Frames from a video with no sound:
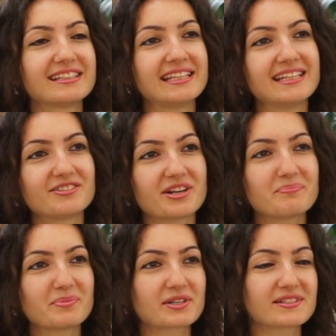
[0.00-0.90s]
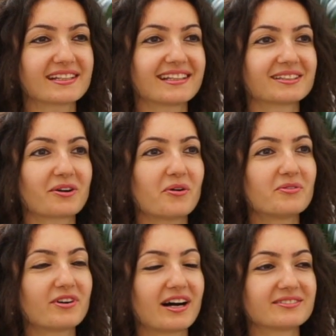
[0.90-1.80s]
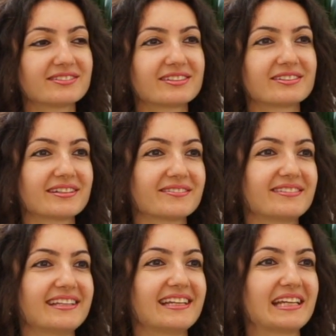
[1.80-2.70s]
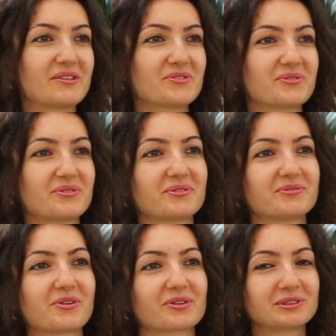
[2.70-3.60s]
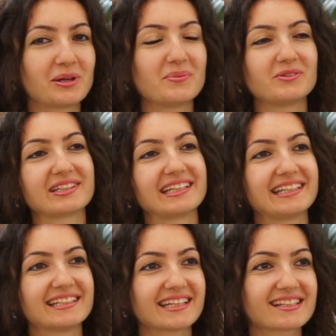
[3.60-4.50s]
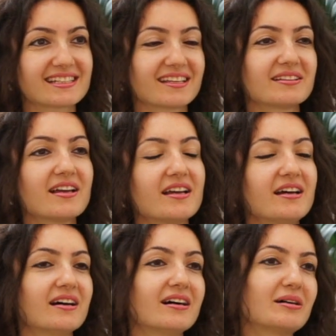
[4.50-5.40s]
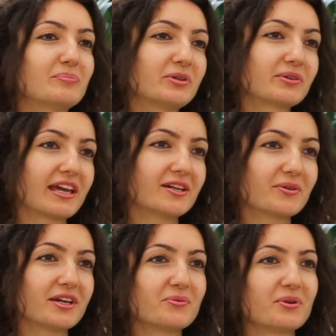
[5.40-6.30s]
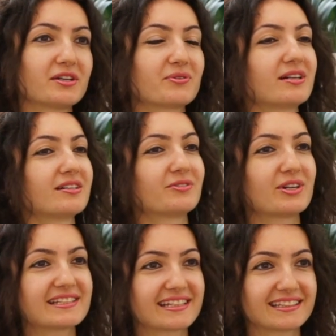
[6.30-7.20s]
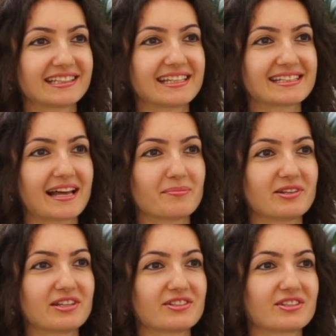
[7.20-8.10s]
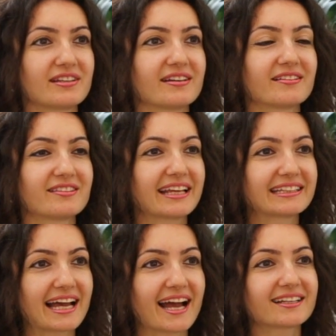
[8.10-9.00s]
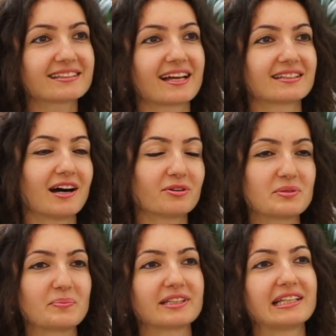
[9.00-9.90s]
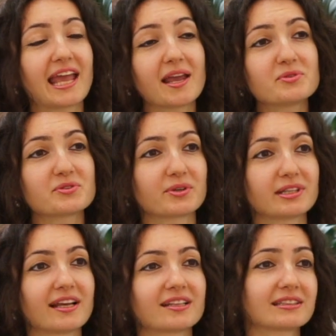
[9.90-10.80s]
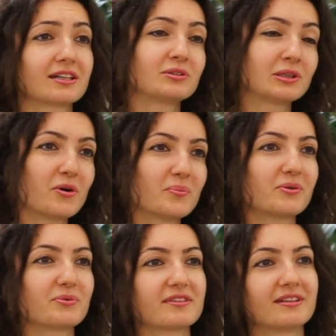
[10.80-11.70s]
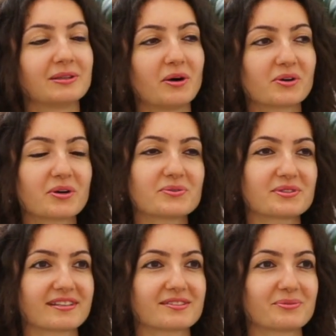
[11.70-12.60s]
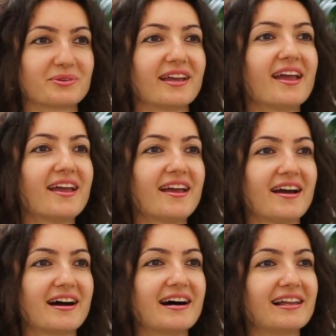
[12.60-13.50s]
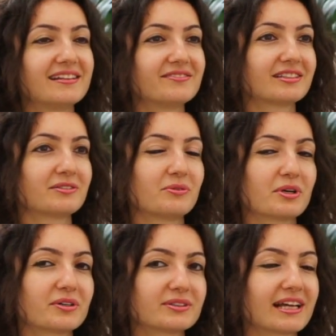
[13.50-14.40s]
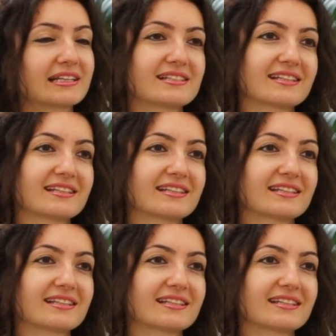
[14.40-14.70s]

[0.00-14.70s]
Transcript: the chairperson and co-founder of the Institute for Global Analytics in Bulgaria. We're a recently established think tank that ultimately aims to connect the global with the local, since we live in a world that is